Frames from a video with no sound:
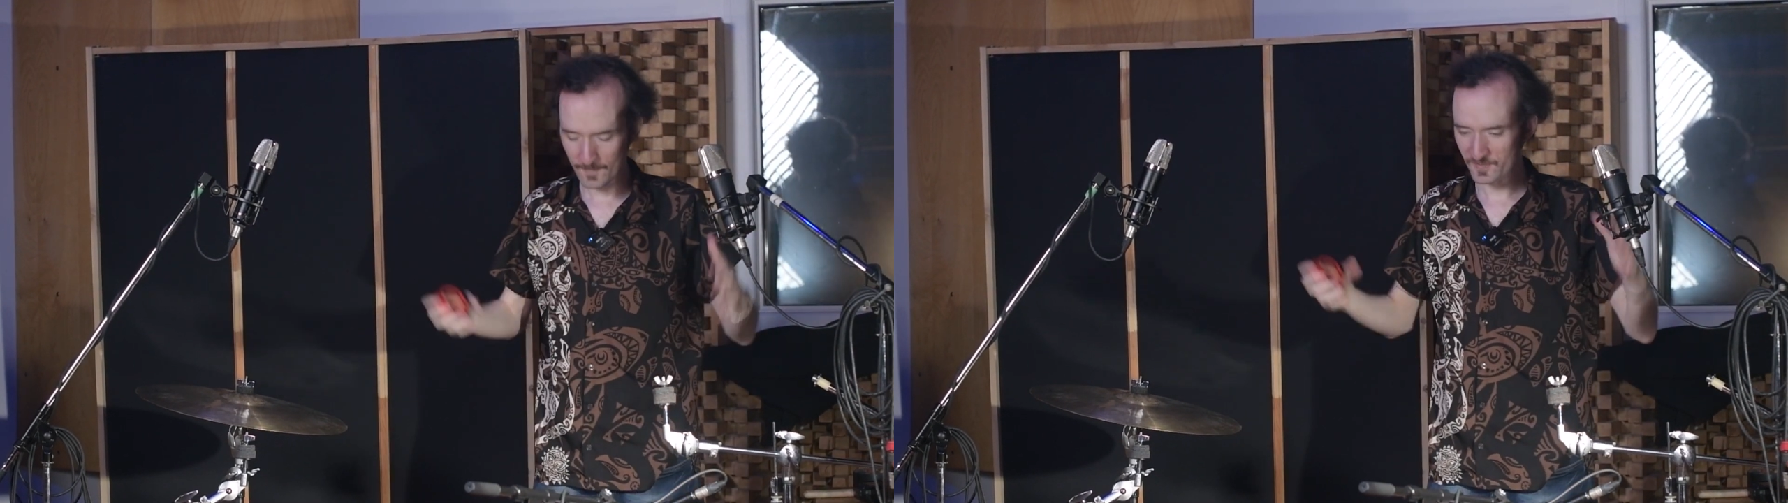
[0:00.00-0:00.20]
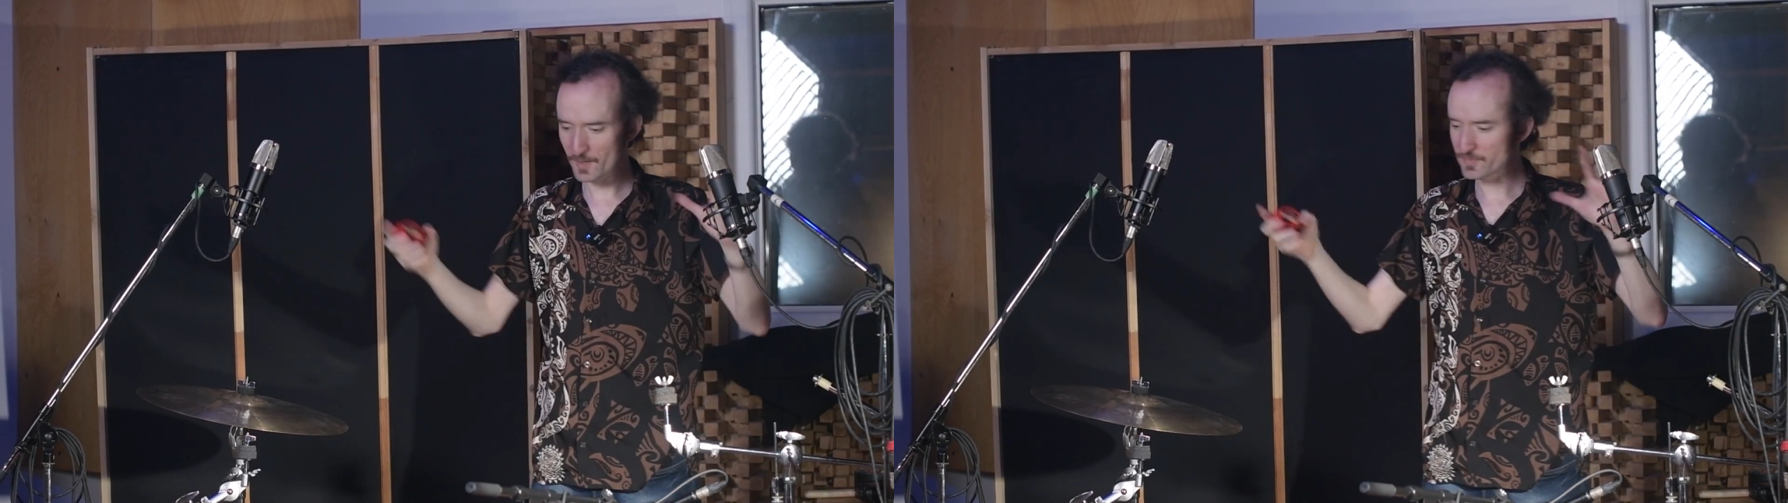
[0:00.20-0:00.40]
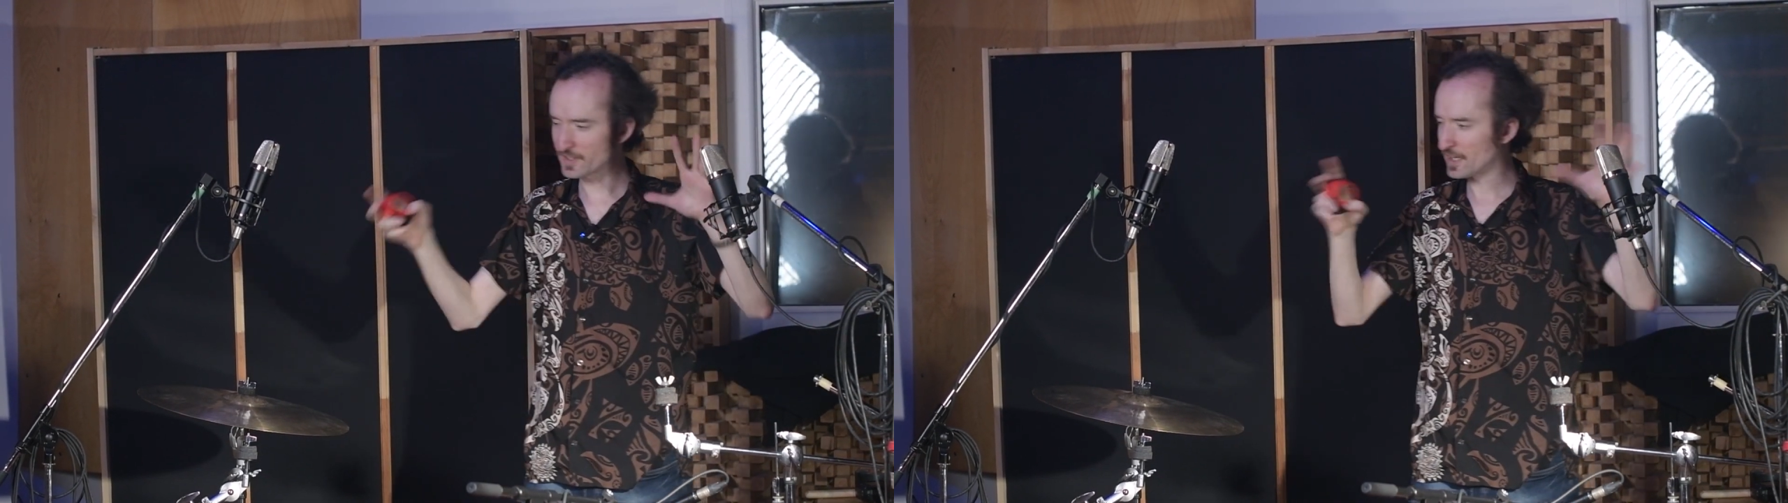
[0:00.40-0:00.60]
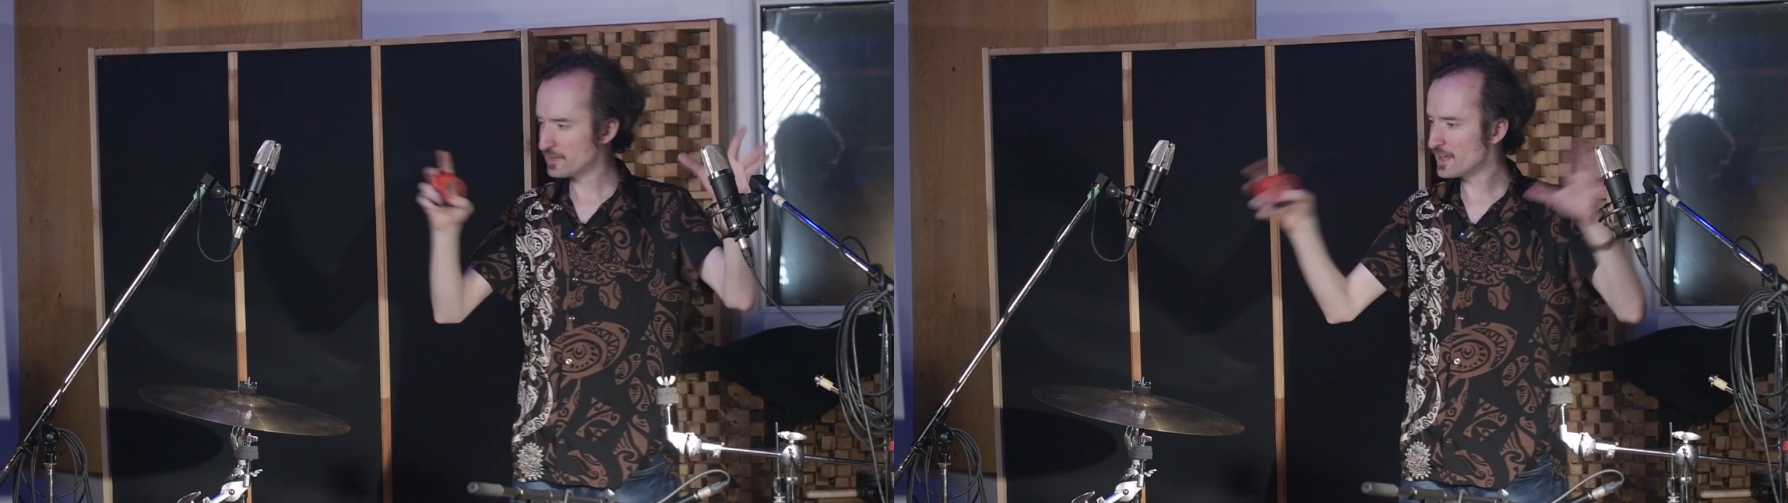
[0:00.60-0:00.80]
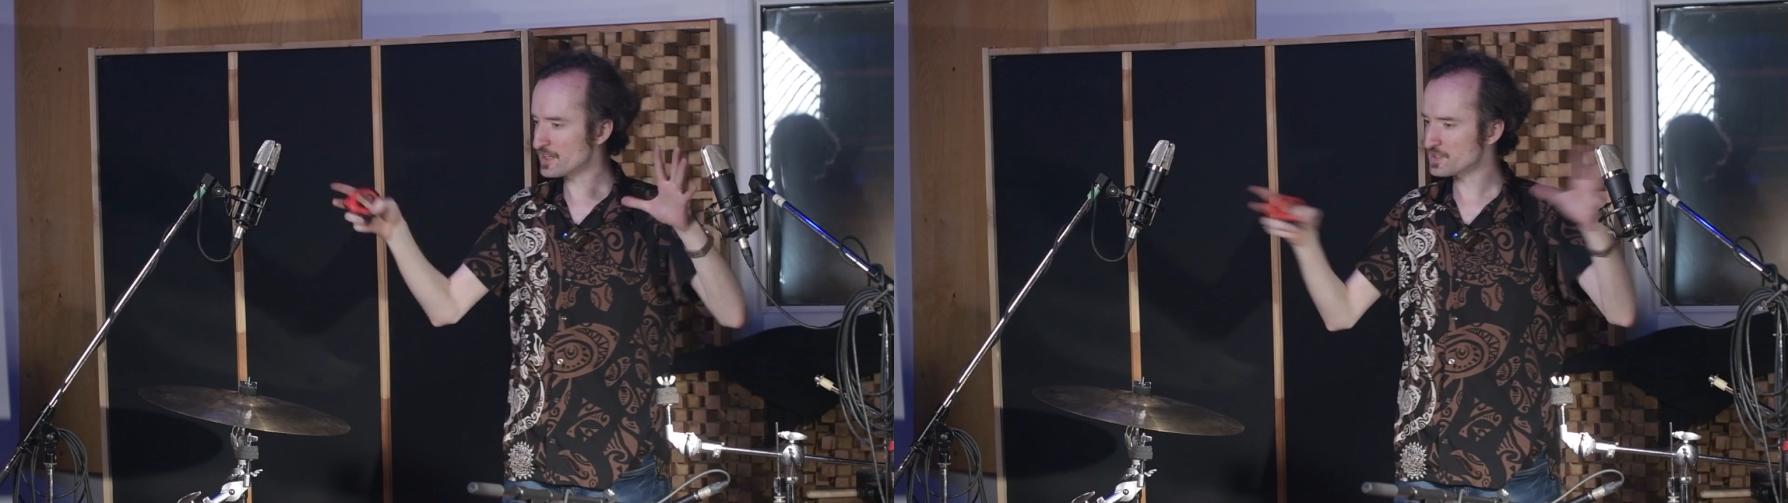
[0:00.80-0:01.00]
something
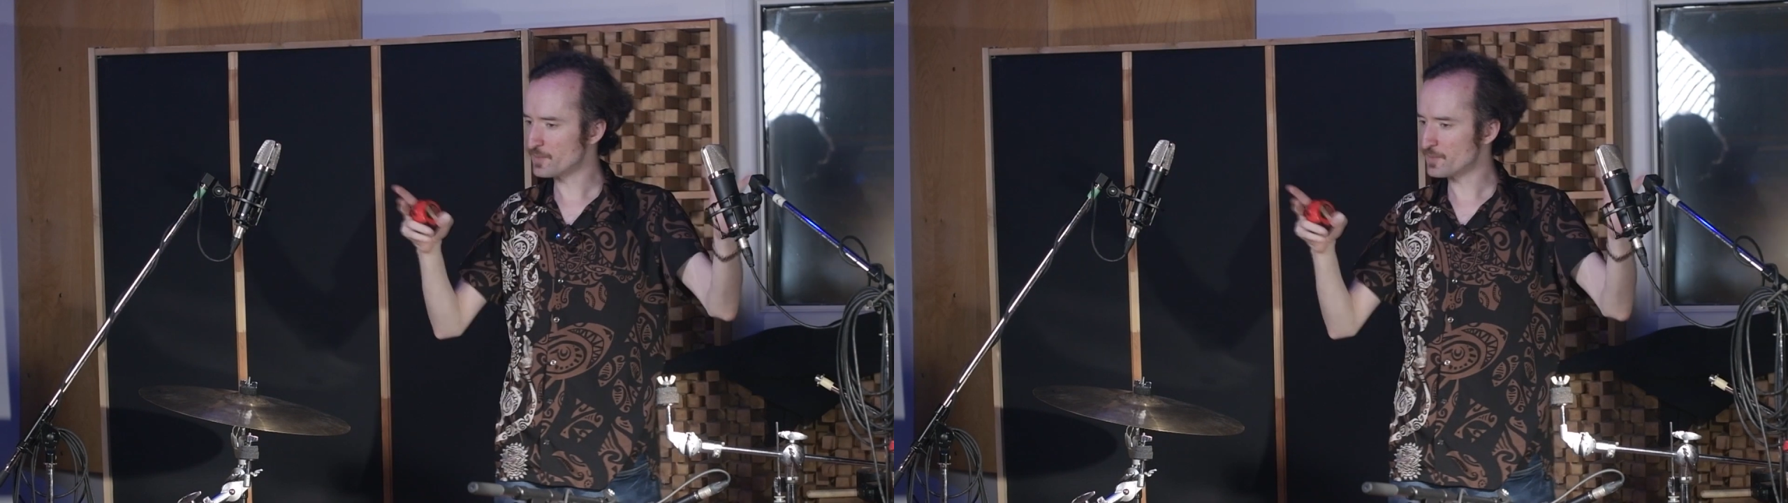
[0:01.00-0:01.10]
like this,